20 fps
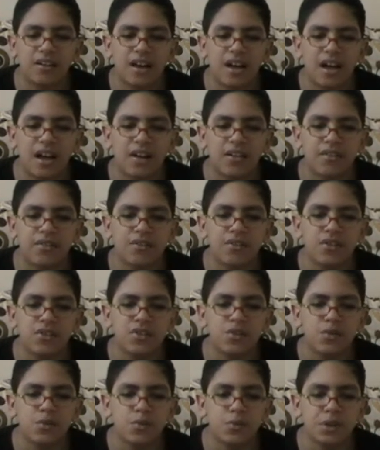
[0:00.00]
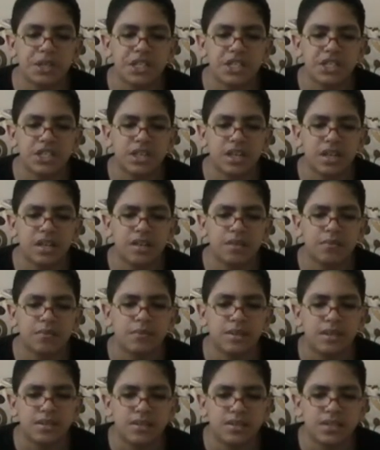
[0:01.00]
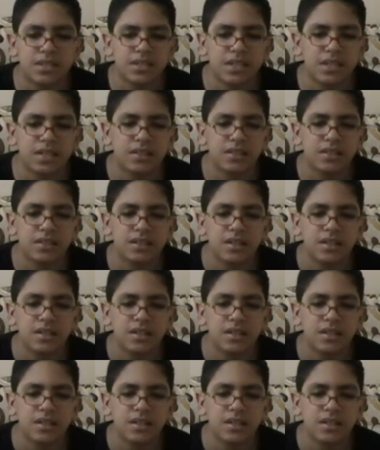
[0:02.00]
a crazy witch came and said,